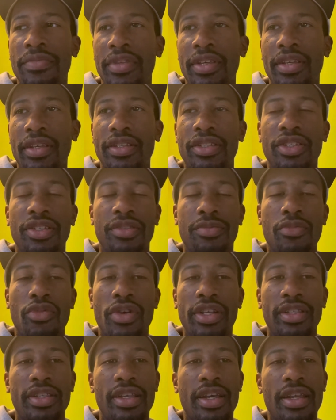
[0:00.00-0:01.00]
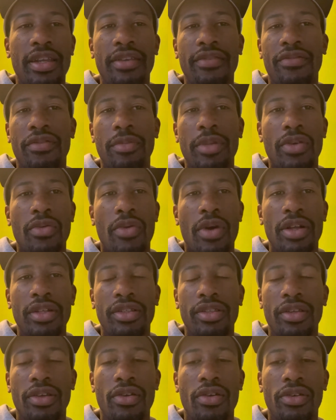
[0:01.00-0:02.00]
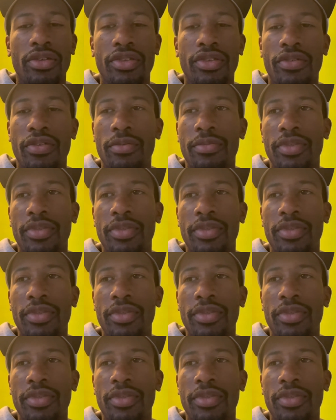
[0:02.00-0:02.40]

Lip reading: it's just more exciting for me to watch the girls from